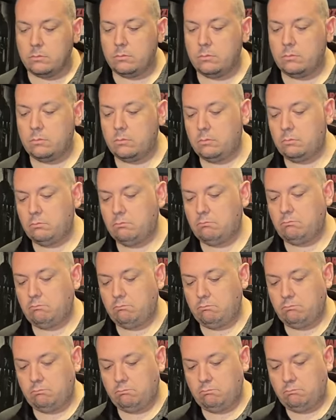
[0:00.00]

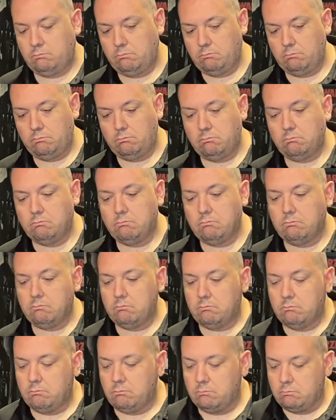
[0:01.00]

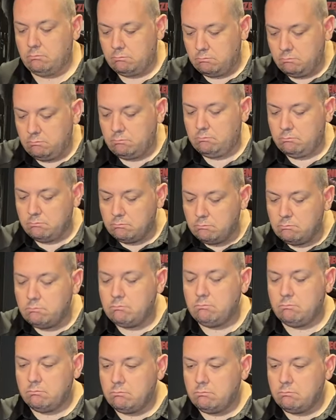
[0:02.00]
(silent)